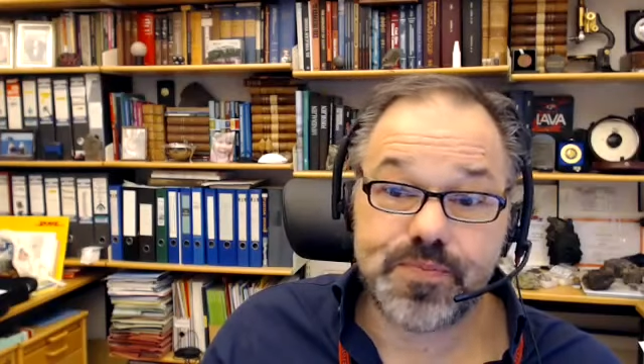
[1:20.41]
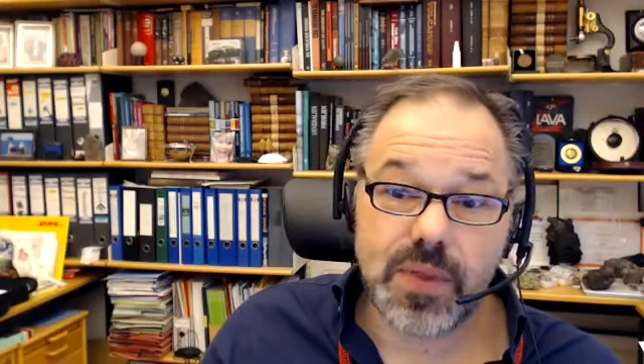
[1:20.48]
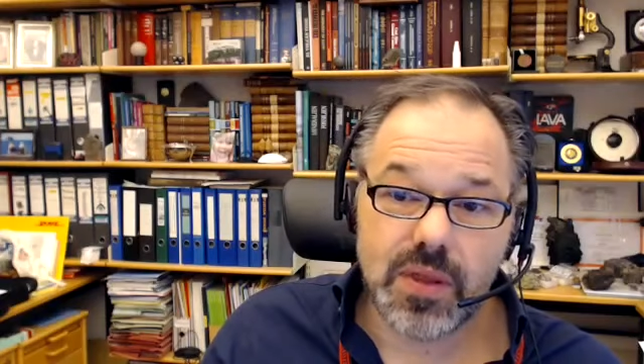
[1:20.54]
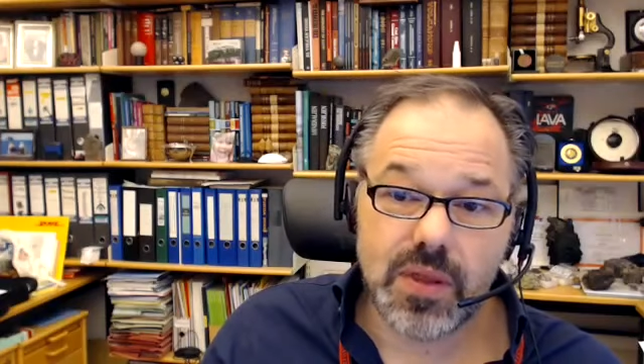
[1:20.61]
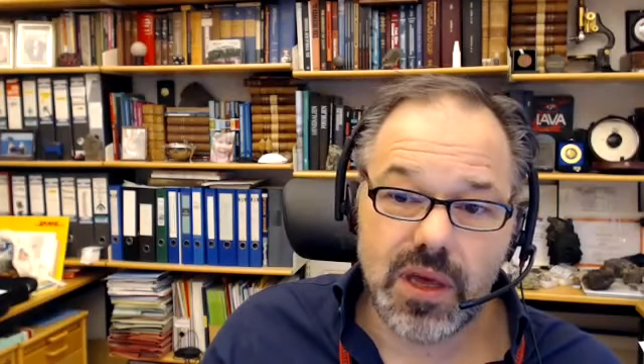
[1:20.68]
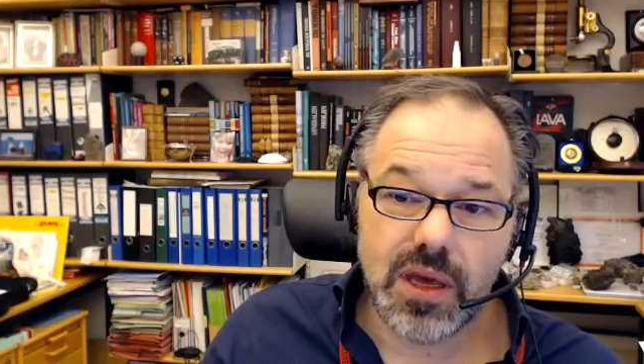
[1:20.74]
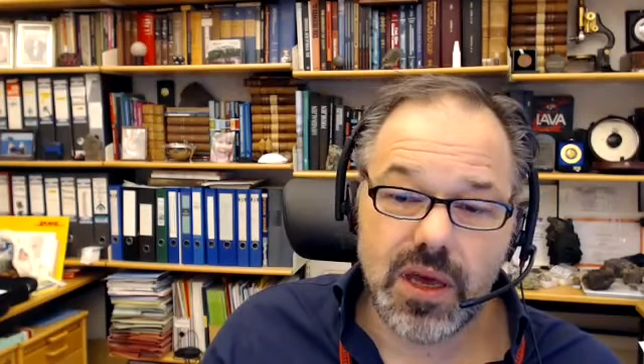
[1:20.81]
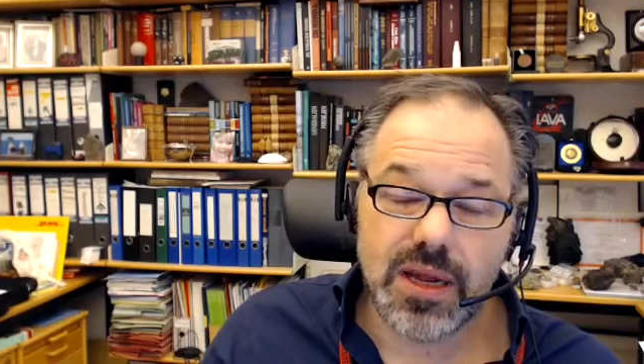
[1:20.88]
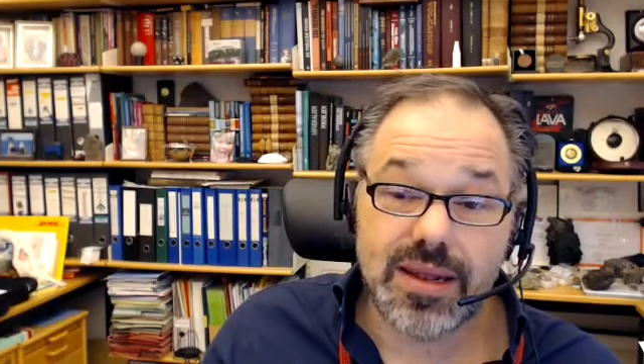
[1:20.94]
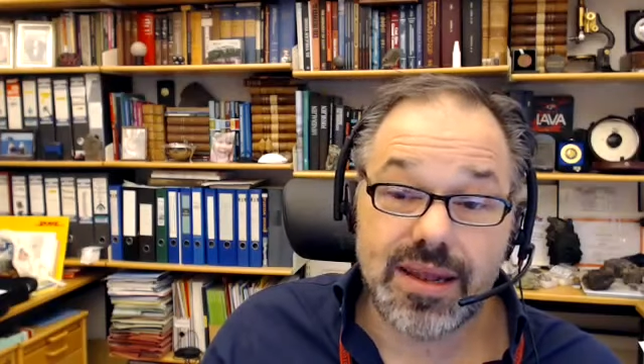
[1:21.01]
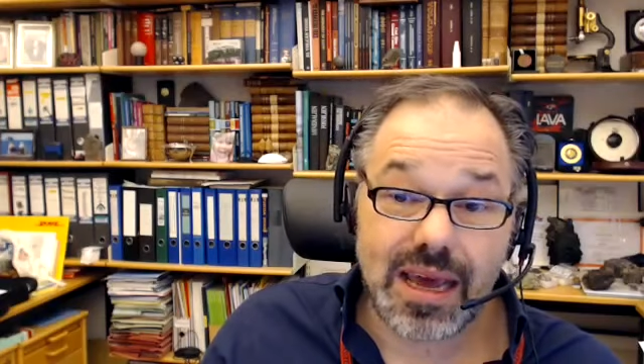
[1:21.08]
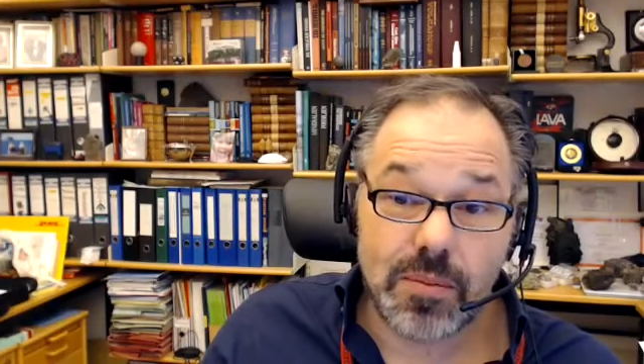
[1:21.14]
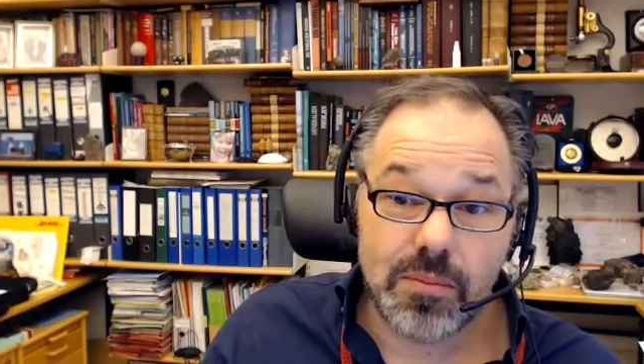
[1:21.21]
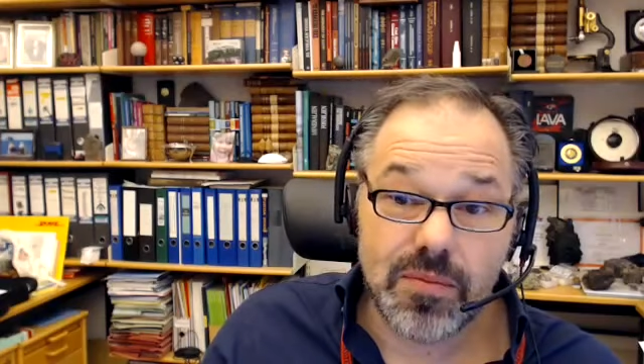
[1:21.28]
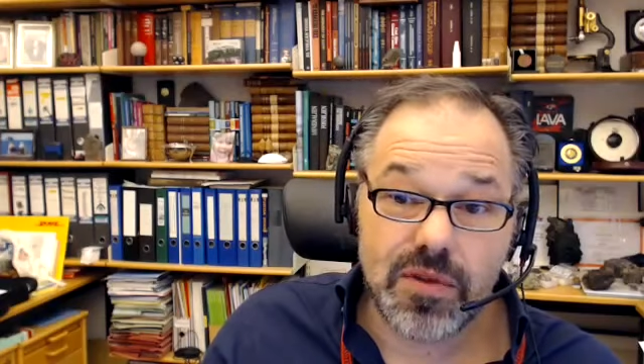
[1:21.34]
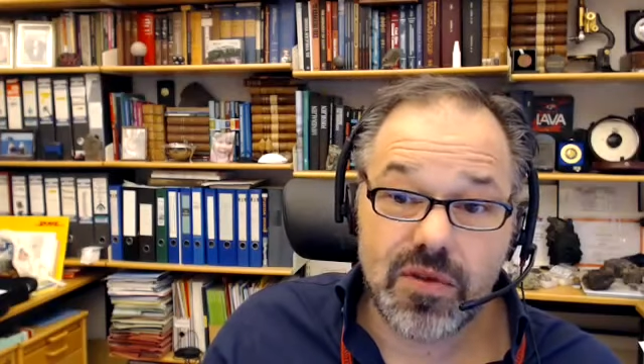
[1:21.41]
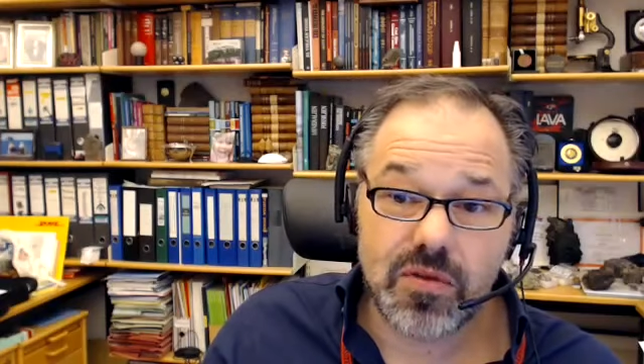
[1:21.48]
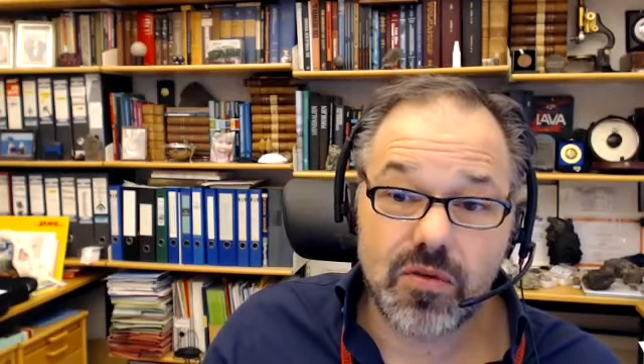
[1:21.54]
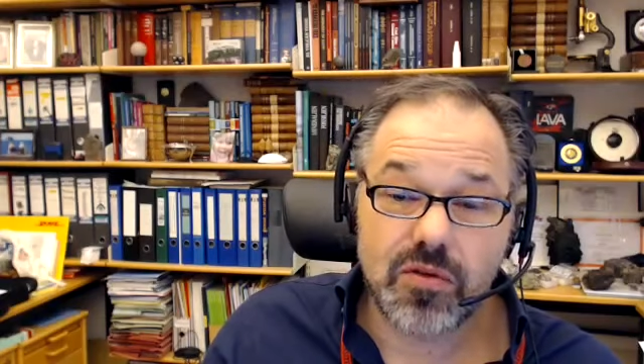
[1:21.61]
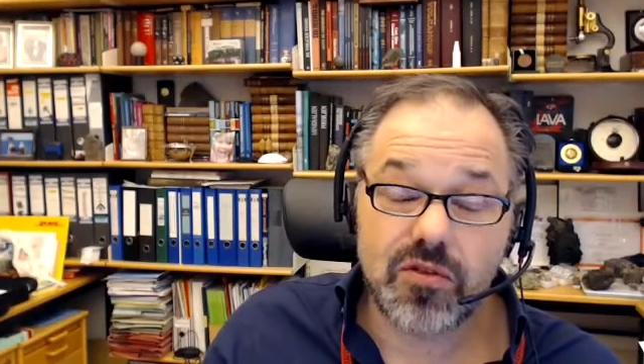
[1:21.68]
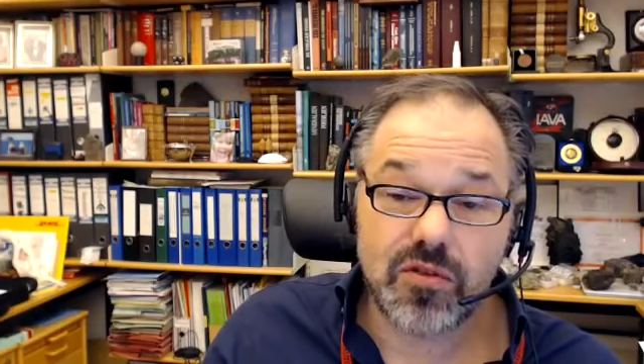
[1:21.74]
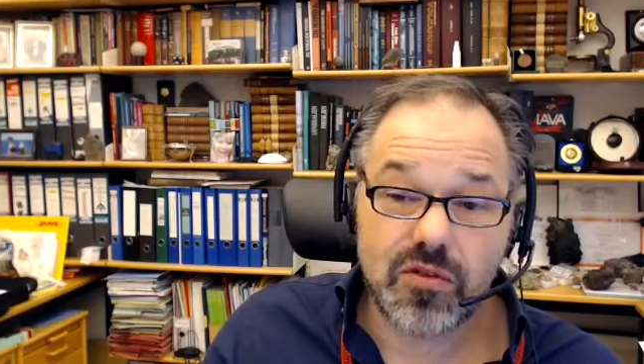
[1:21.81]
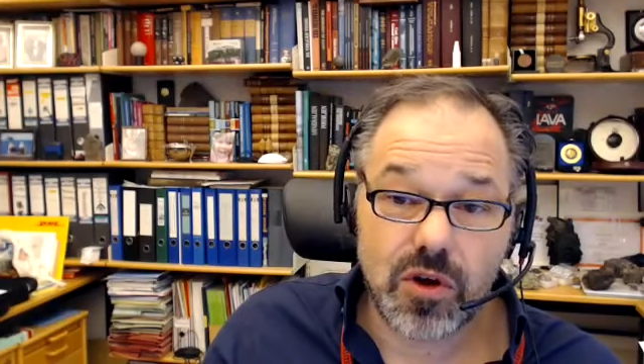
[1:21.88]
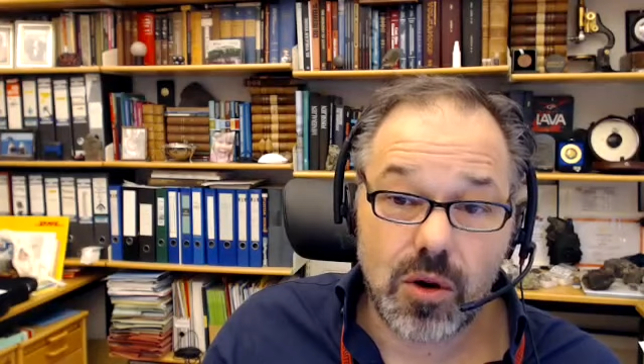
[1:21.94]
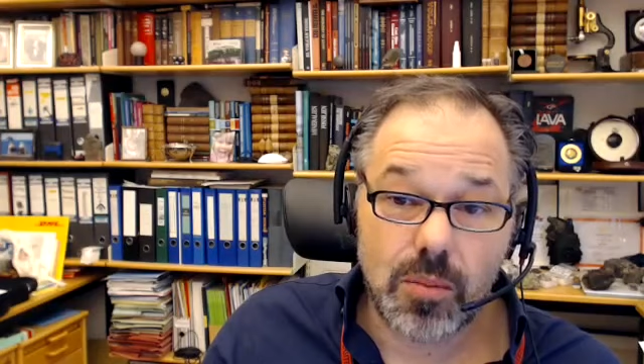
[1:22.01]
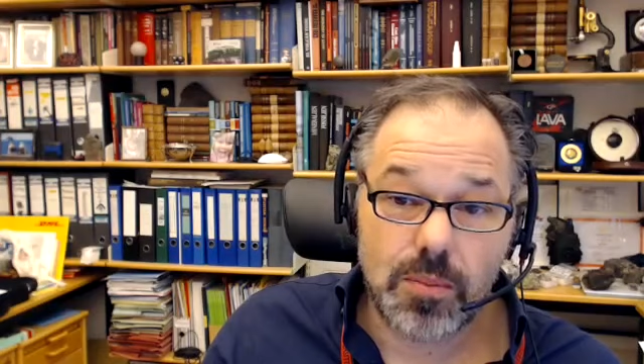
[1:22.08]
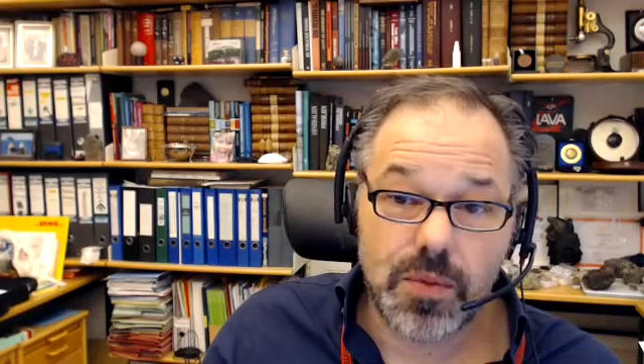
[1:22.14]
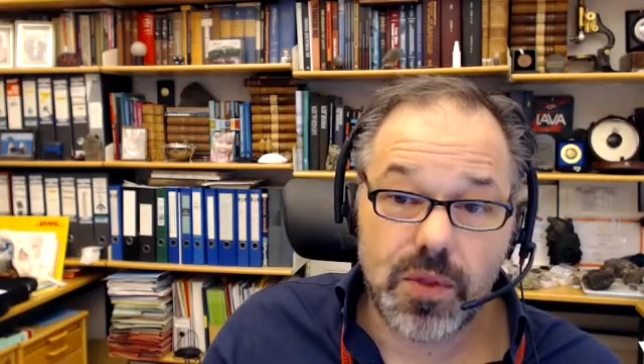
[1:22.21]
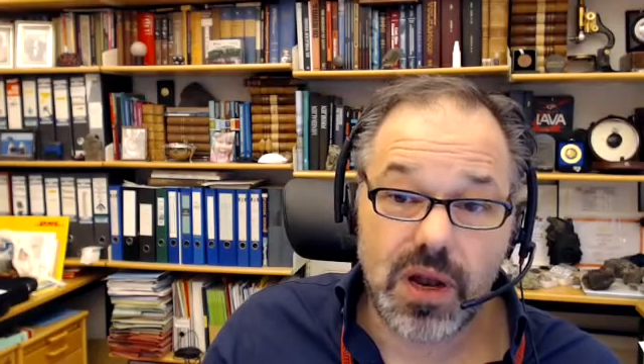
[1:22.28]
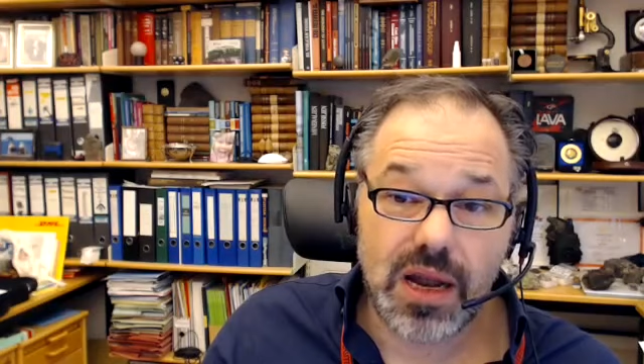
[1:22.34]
the attempts to stop the